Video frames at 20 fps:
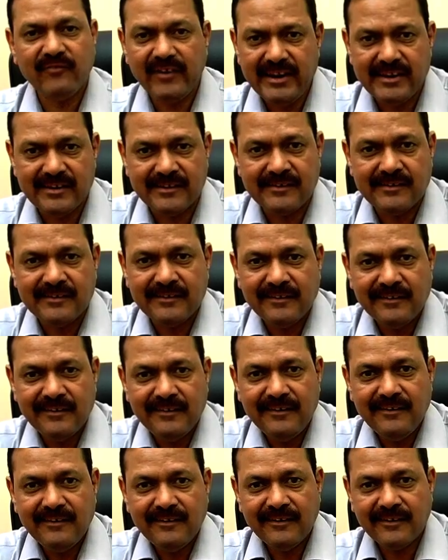free.
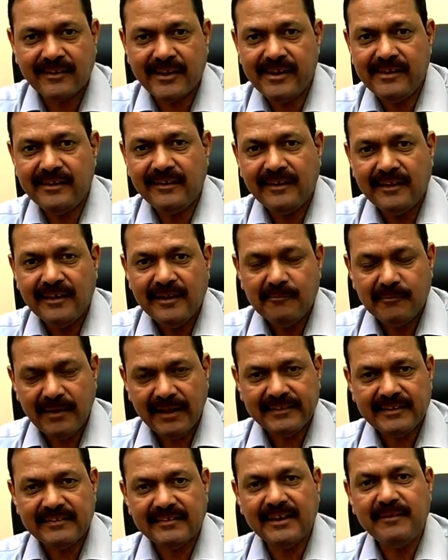Okay? But
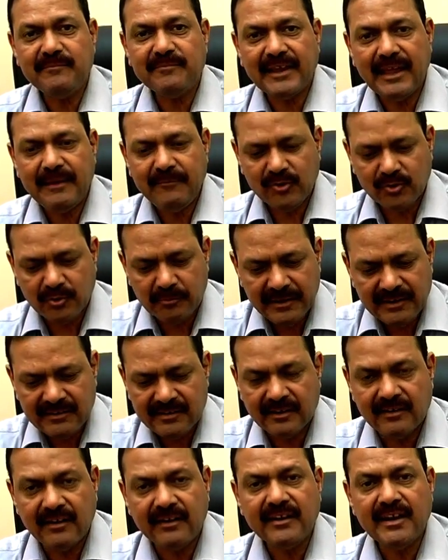at the same time, it will be
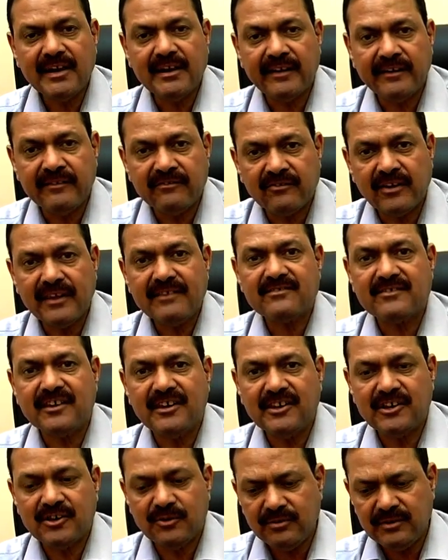generating interest
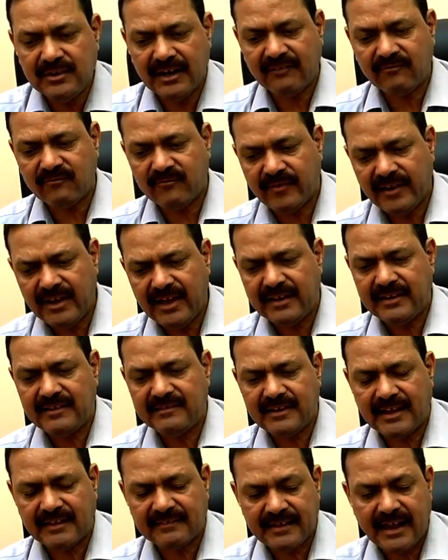in you that where
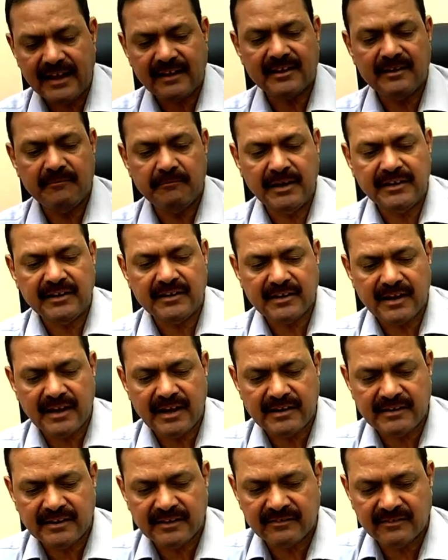is exactly
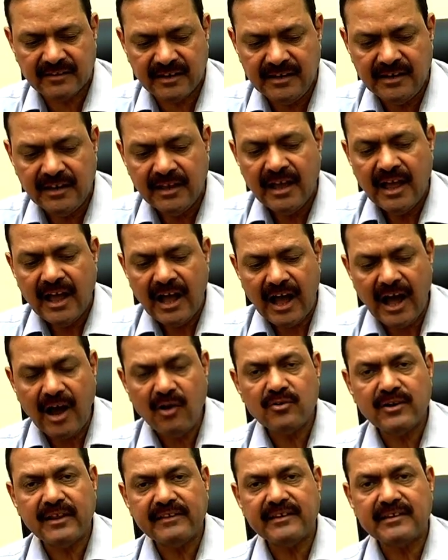Mediterranean Sea,
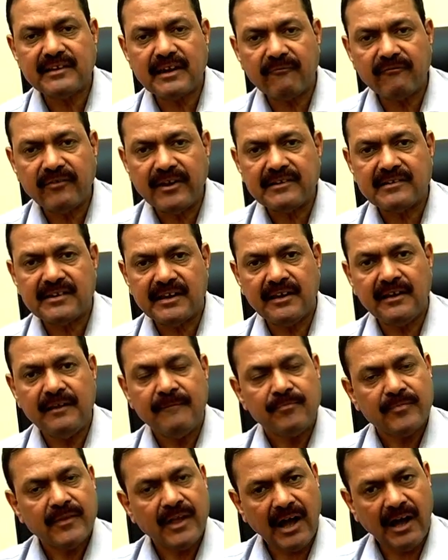how does it affecting
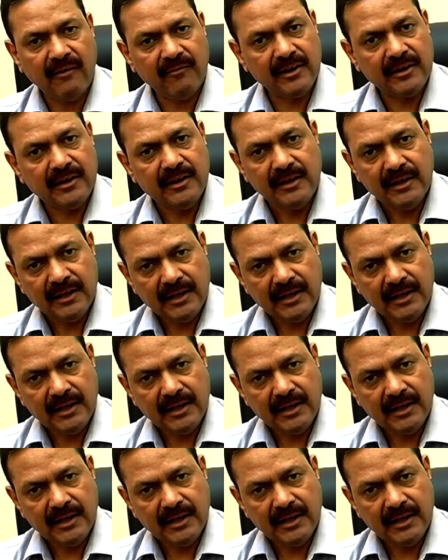our